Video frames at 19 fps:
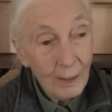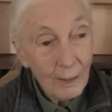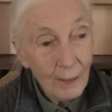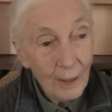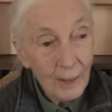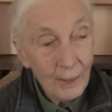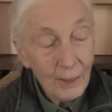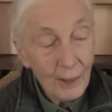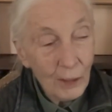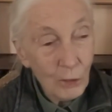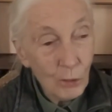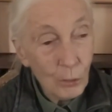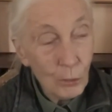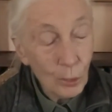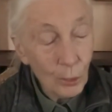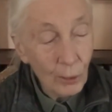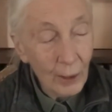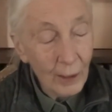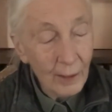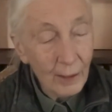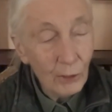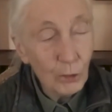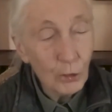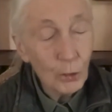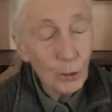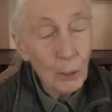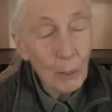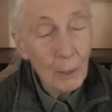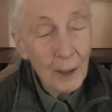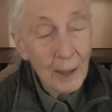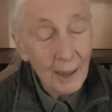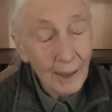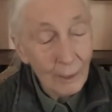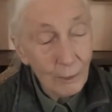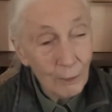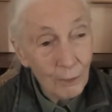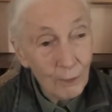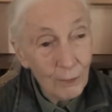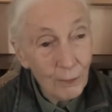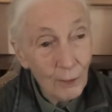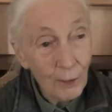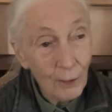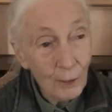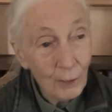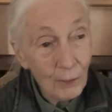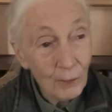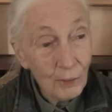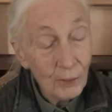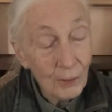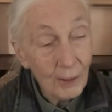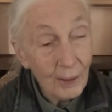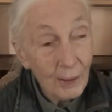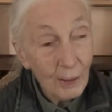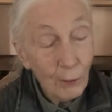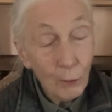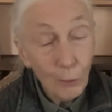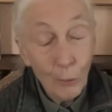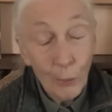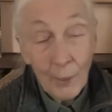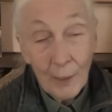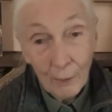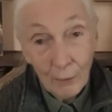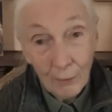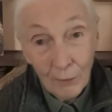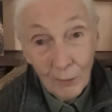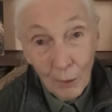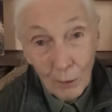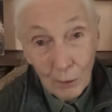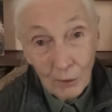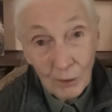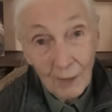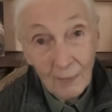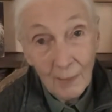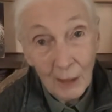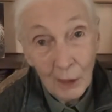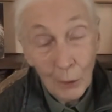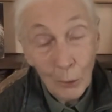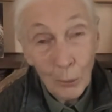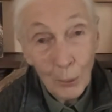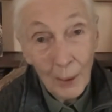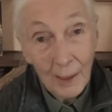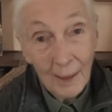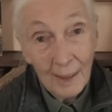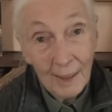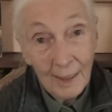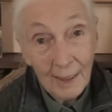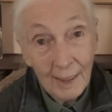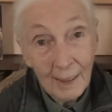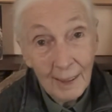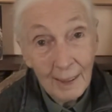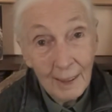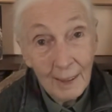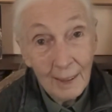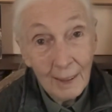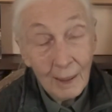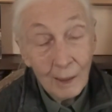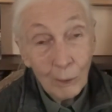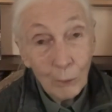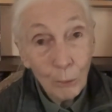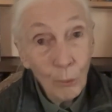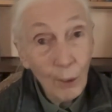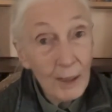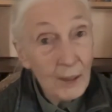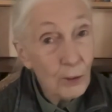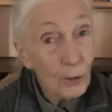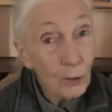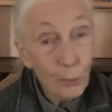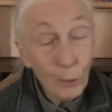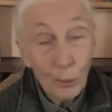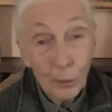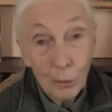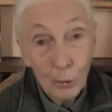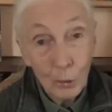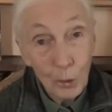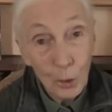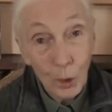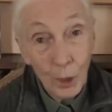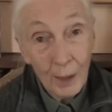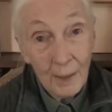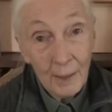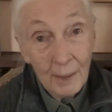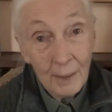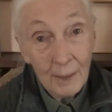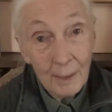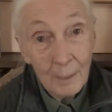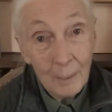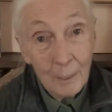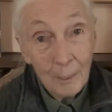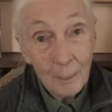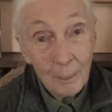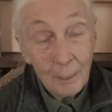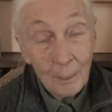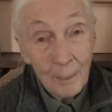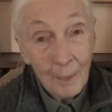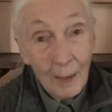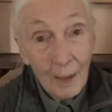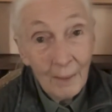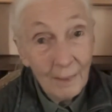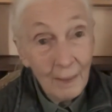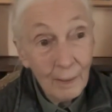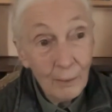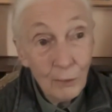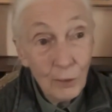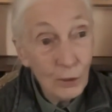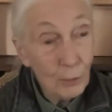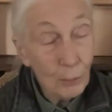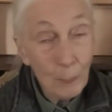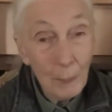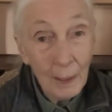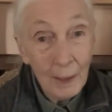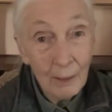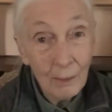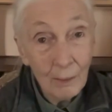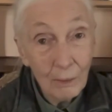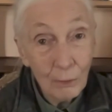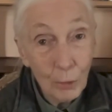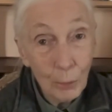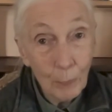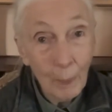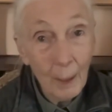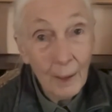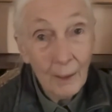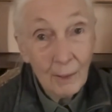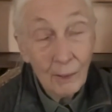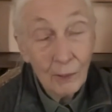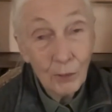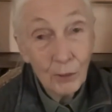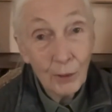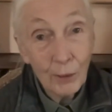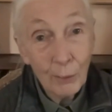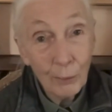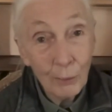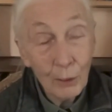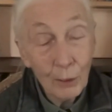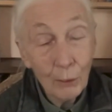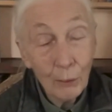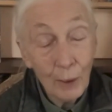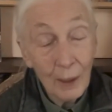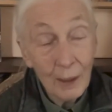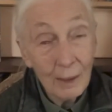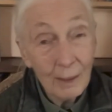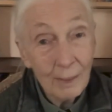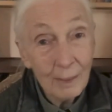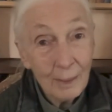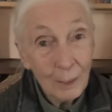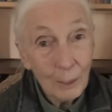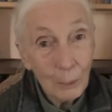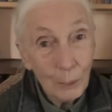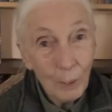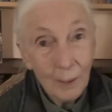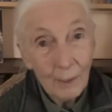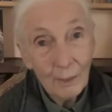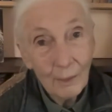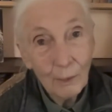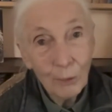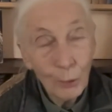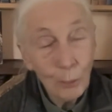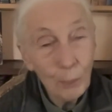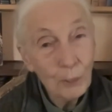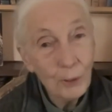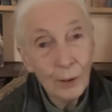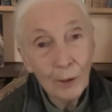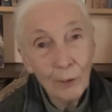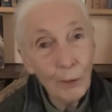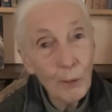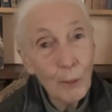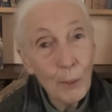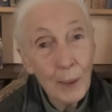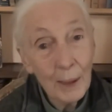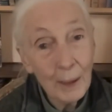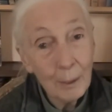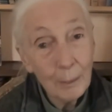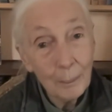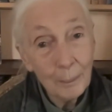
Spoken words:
getting stronger in Germany and France, growing fast in the UAE, right across China. And I've just been Japan and South Korea, where groups are growing.